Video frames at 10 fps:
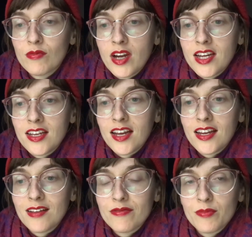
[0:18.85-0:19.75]

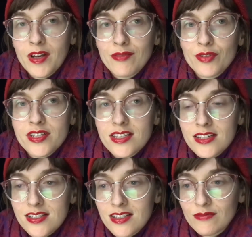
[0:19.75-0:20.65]
radiating from every
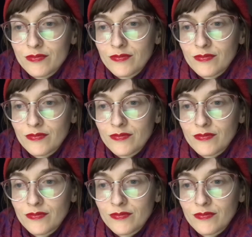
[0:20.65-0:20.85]
citizen.